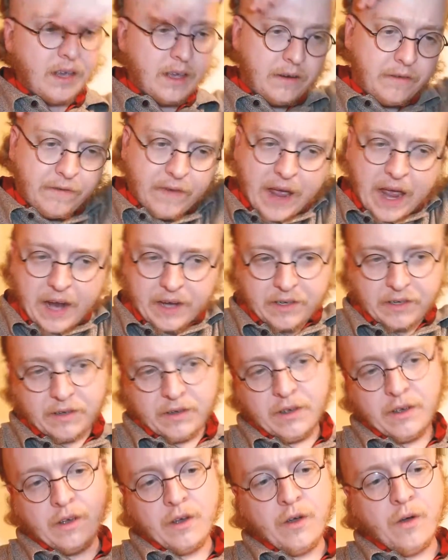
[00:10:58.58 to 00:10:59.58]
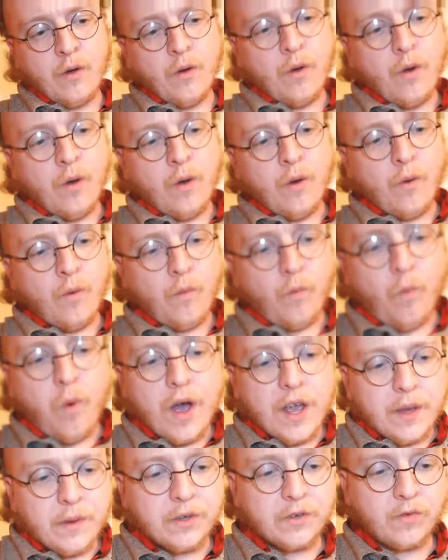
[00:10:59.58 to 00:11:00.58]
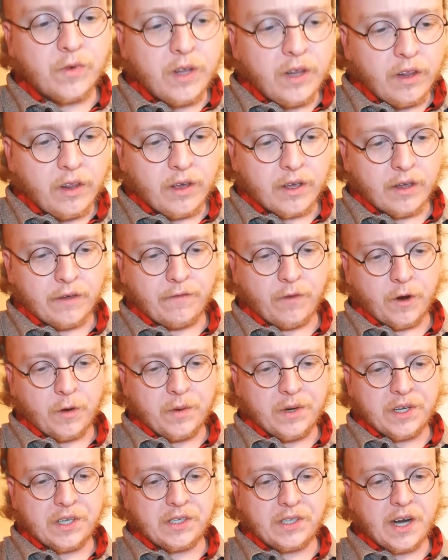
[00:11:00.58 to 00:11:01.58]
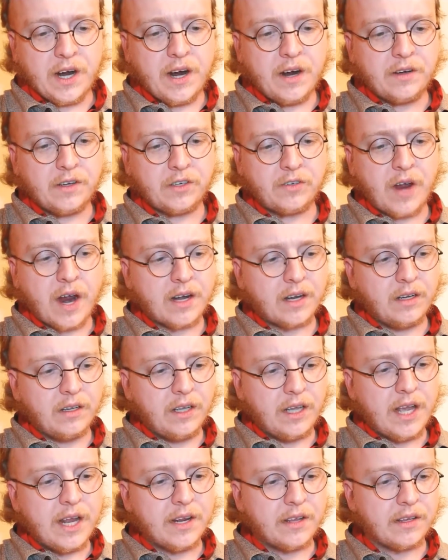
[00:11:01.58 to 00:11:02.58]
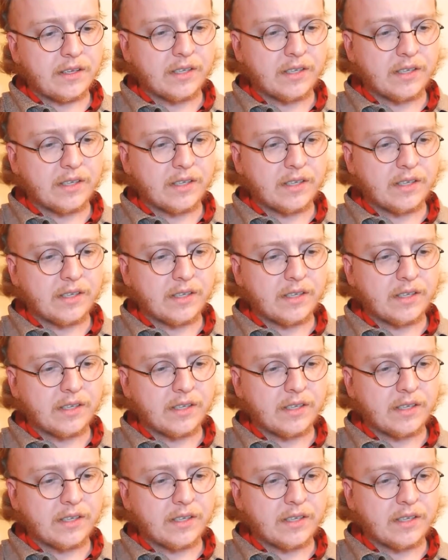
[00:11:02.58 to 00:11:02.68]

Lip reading: In fact, what he was really looking for when he stared distractedly into